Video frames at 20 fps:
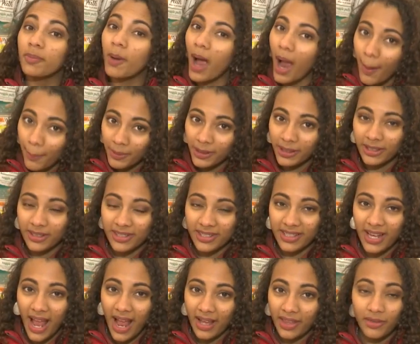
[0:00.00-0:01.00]
popular
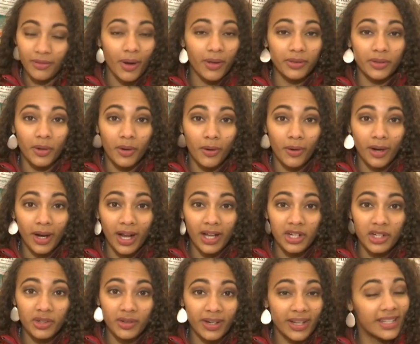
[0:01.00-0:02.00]
snack throughout the whole
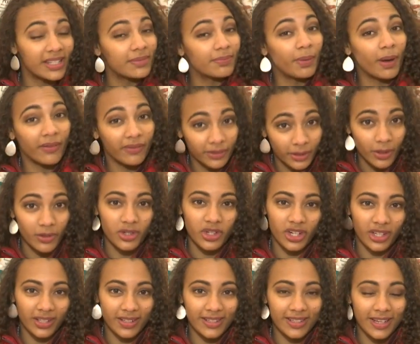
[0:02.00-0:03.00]
country is buffalo
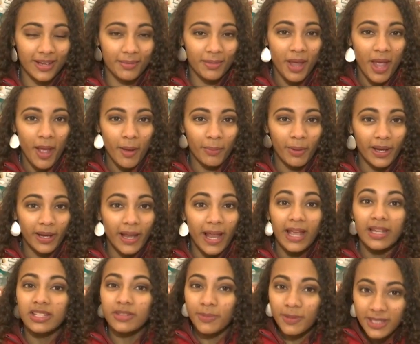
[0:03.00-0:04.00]
chicken dip, but
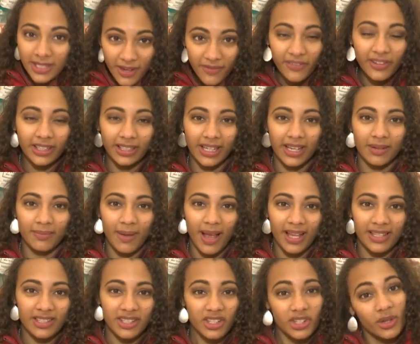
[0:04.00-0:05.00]
specifically in
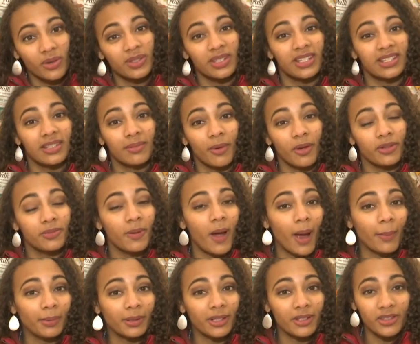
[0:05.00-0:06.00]
Massachusetts, the most popular